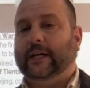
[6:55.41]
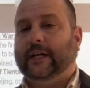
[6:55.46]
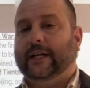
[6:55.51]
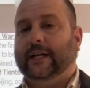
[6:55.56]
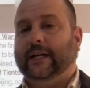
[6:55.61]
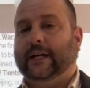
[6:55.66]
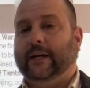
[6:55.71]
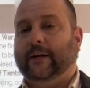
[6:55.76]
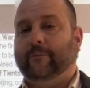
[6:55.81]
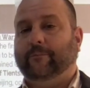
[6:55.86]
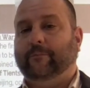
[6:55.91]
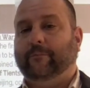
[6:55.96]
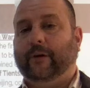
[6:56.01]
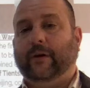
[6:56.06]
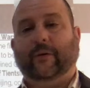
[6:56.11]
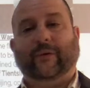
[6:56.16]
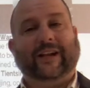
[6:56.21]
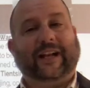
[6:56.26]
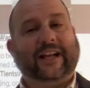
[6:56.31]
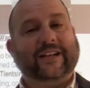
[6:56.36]

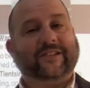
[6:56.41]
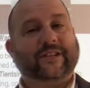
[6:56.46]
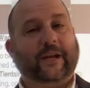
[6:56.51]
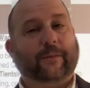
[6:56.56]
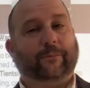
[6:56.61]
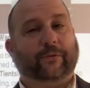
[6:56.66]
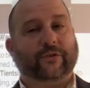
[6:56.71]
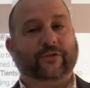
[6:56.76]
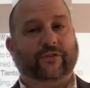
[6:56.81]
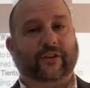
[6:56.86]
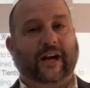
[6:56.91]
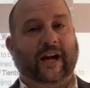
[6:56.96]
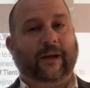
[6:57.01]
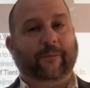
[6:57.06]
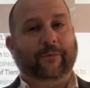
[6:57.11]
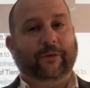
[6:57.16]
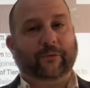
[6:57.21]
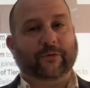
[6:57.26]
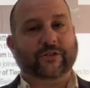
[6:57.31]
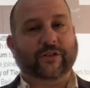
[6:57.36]
Well, I say
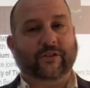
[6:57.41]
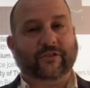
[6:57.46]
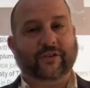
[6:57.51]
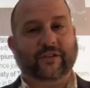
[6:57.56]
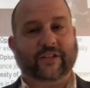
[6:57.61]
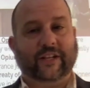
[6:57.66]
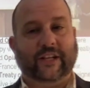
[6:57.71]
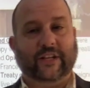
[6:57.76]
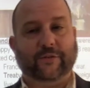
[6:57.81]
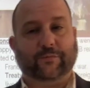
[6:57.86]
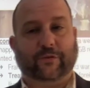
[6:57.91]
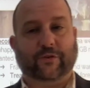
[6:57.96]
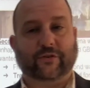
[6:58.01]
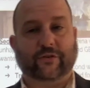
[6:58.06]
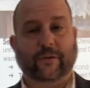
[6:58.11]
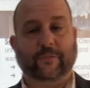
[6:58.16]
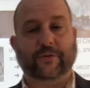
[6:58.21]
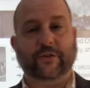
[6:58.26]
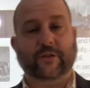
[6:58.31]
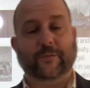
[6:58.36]
prescribed, there was no such thing as
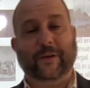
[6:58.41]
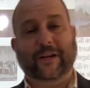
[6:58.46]
prescriptions,